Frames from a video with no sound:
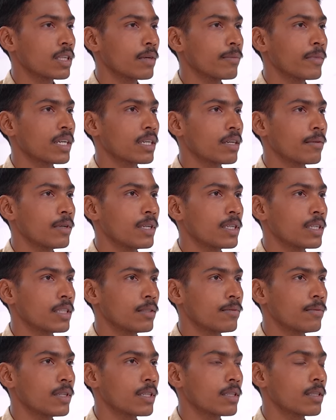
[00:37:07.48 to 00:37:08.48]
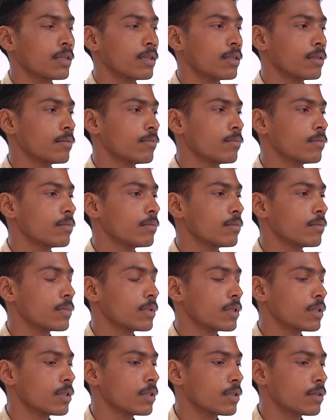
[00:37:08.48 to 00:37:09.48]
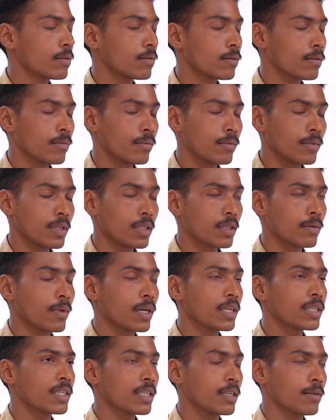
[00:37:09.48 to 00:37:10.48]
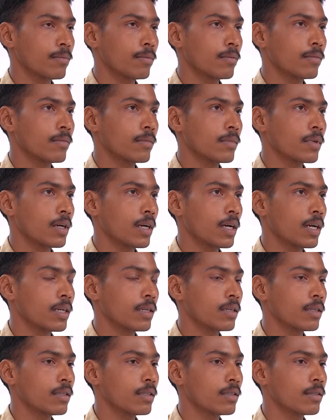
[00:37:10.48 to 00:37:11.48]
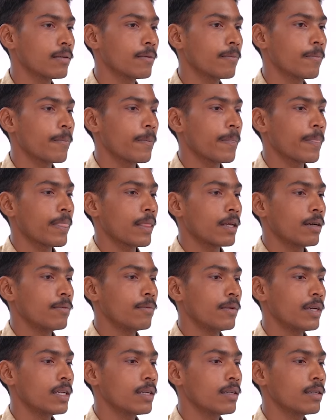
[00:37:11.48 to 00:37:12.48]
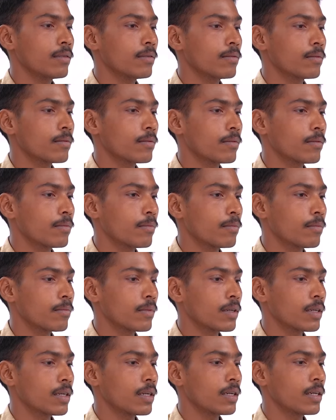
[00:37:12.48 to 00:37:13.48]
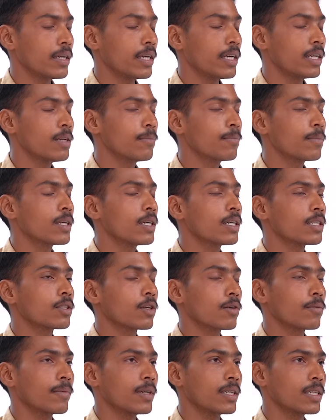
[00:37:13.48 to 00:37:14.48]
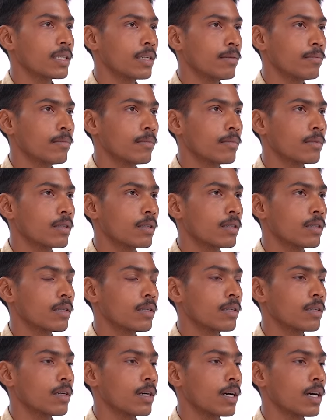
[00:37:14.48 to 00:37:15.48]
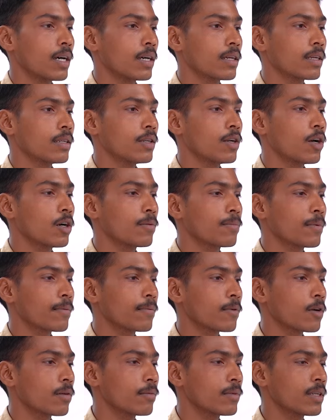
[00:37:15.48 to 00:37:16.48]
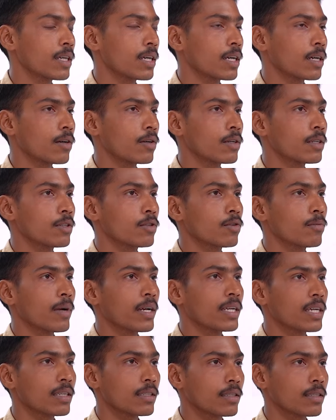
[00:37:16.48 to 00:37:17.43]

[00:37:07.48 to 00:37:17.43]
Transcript: some activities with my team. And when any players of my team are not performing according to my